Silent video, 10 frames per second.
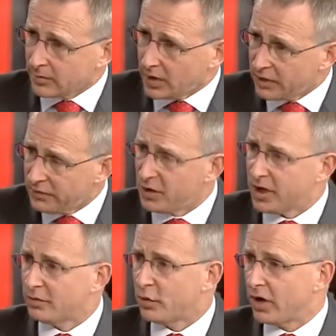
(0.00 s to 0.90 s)
if you
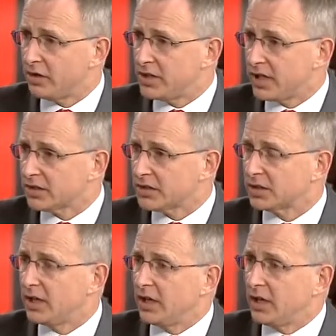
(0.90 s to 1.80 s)
have projects
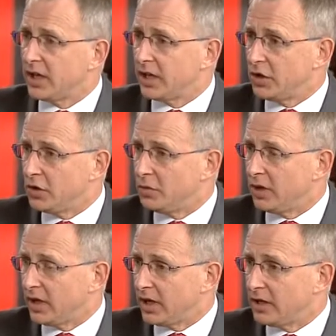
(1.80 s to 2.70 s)
that you
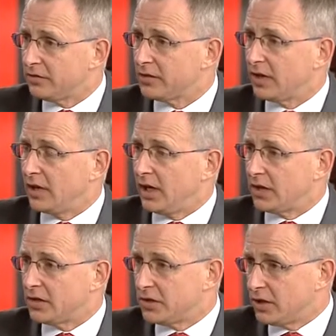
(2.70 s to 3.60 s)
believe are
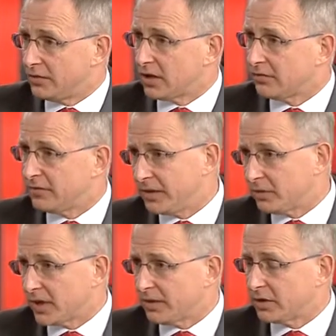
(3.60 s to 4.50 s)
deserving of
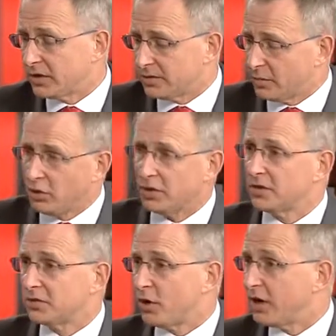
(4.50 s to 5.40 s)
federal government
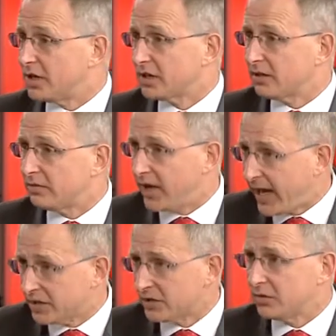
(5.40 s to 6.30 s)
support, projects of
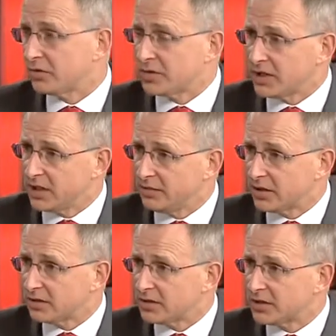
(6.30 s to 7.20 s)
national
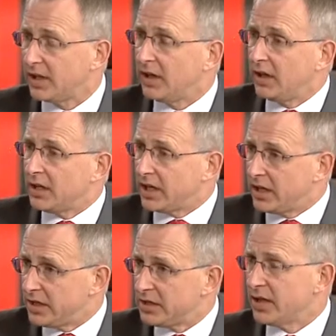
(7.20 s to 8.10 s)
significance, they
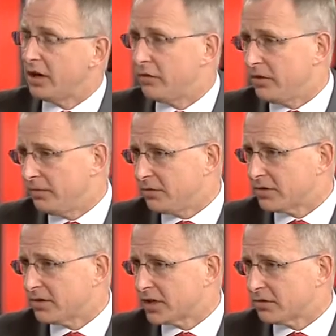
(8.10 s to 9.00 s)
need to go through an
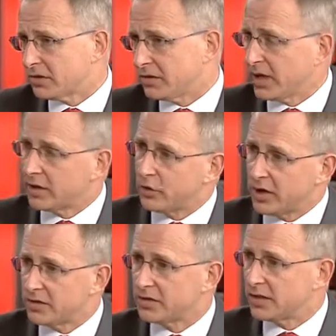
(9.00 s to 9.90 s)
Infrastructure Australia
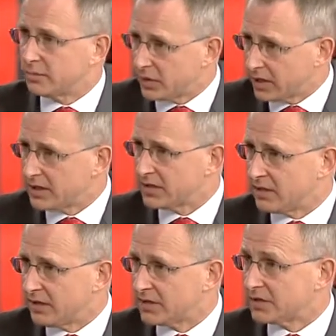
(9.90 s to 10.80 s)
process and please
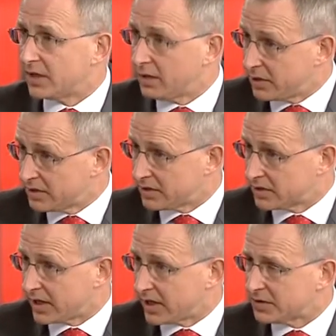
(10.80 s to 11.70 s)
give us a business
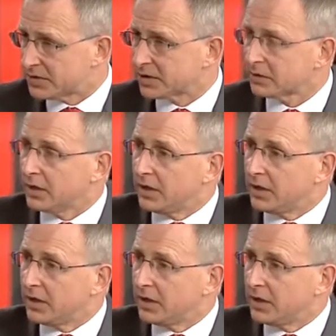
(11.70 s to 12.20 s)
case.